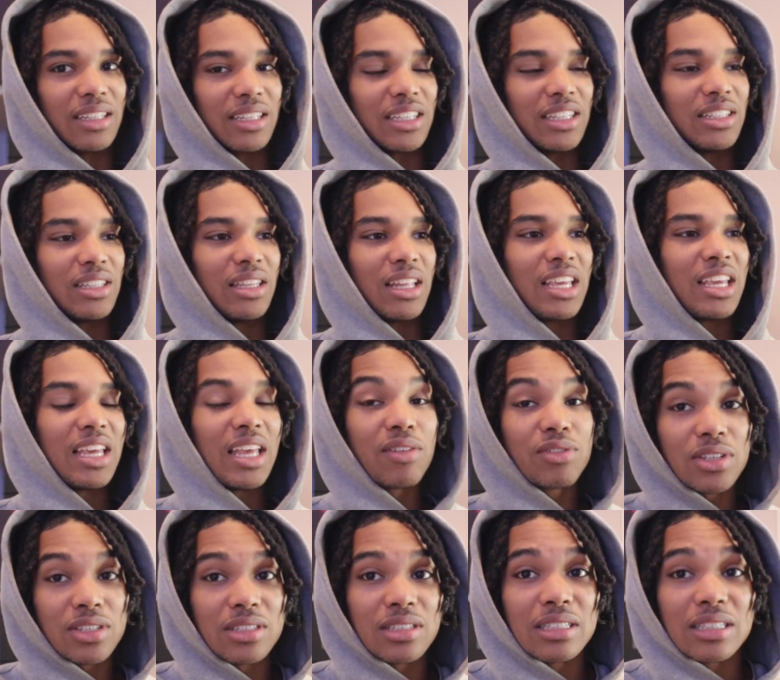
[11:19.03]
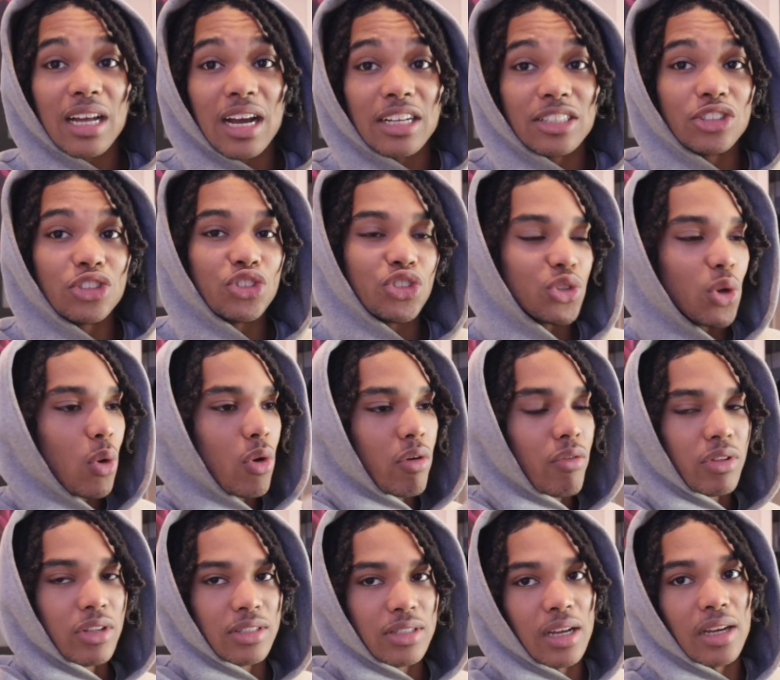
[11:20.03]
Like, he gives us the slides, he's just going
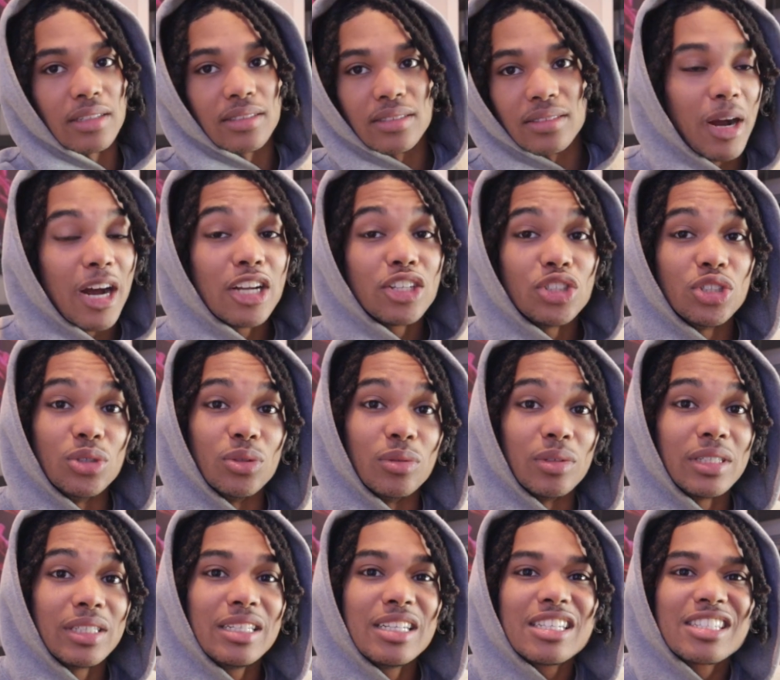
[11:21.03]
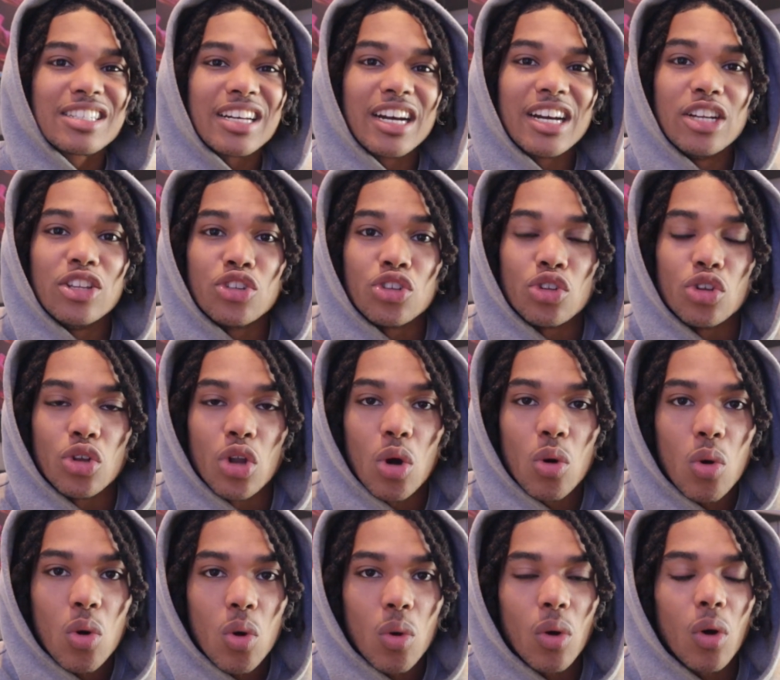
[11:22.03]
over the slides. Mind you, he assigns
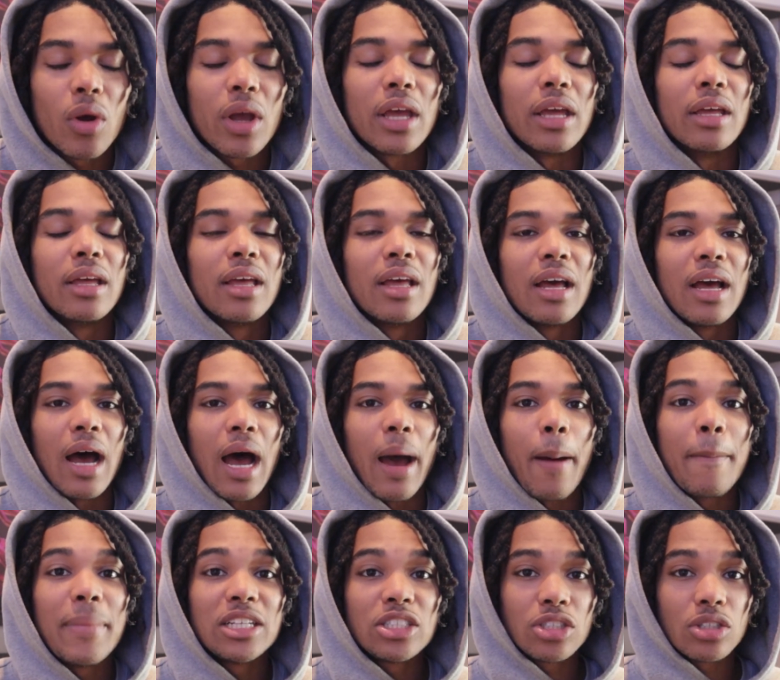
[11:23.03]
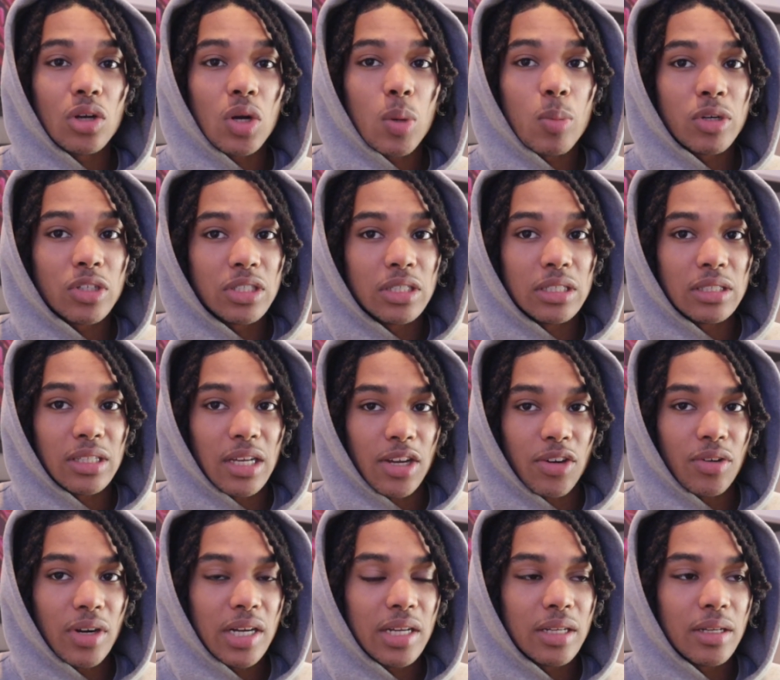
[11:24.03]
I mentioned the homeworks he
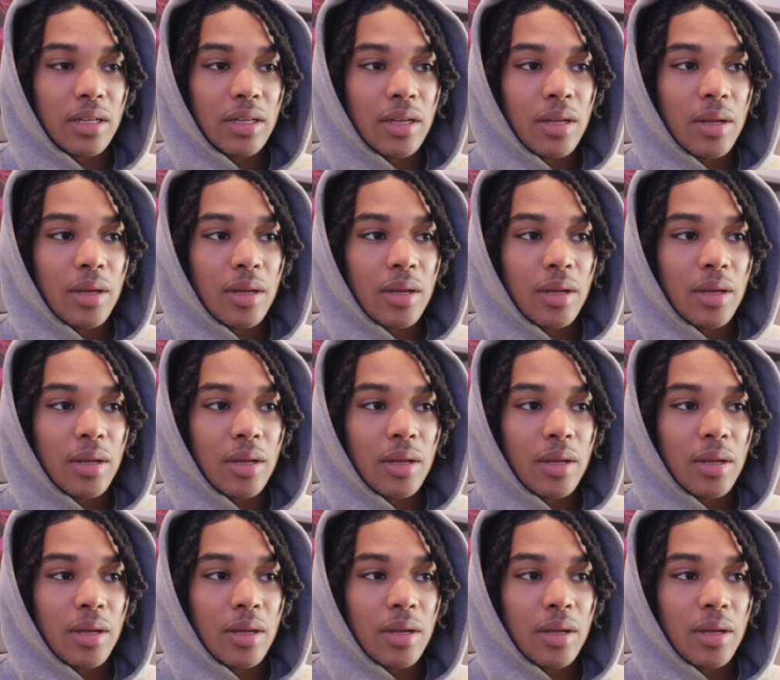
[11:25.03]
assigned, right?